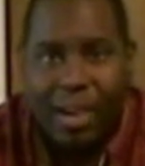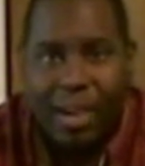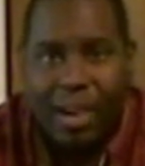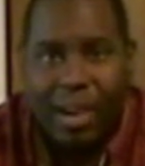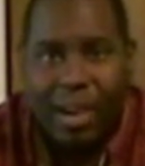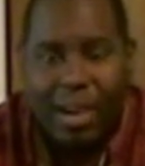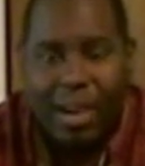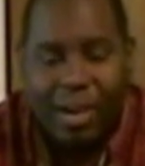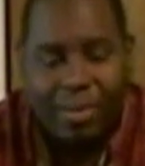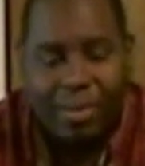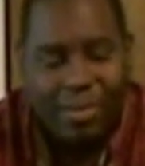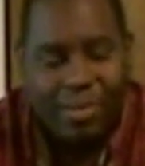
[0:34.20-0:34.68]

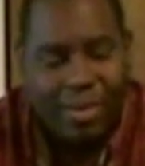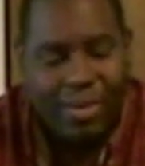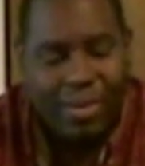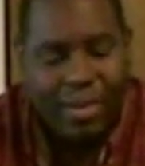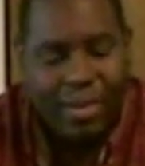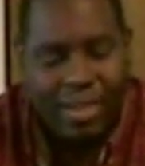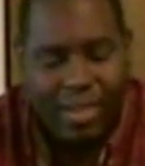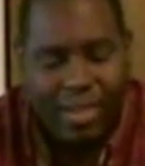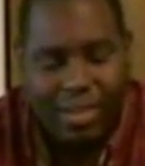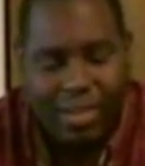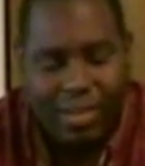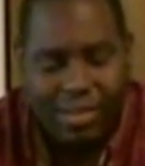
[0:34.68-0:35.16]
You
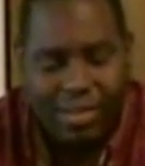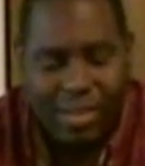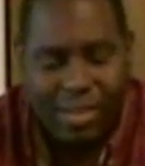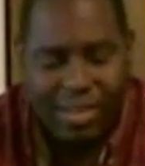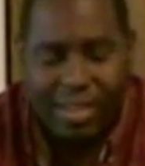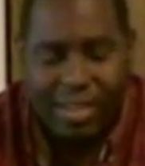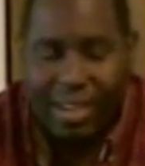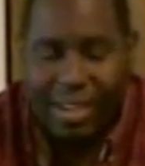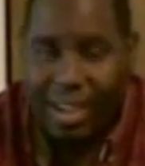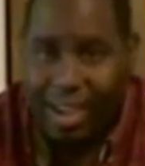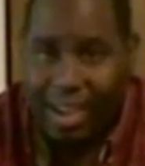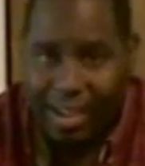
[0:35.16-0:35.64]
can use a
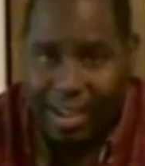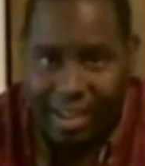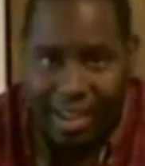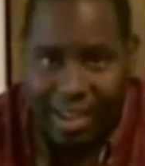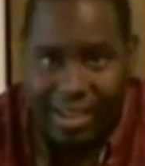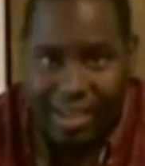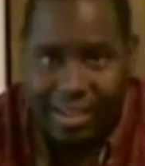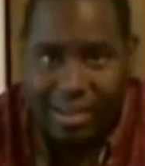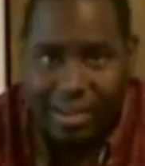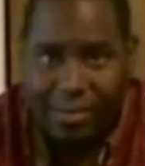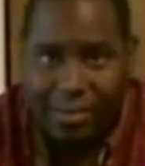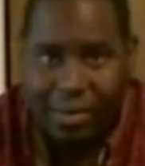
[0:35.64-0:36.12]

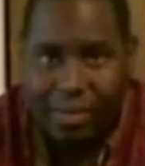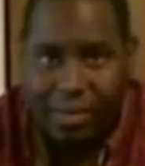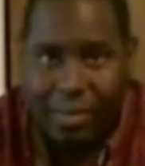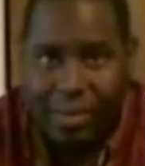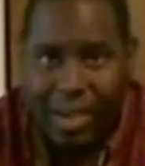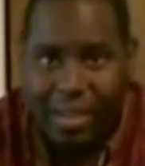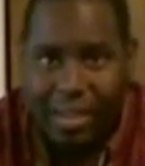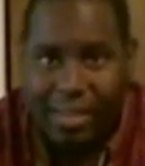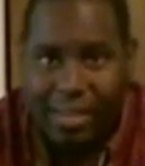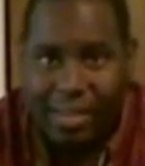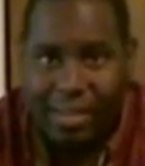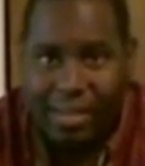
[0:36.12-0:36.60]
lot of different
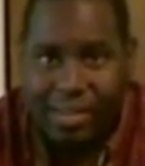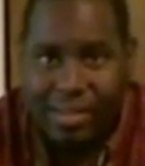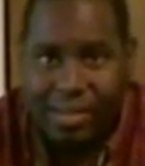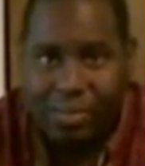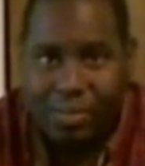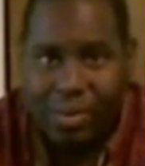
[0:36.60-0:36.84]
methods,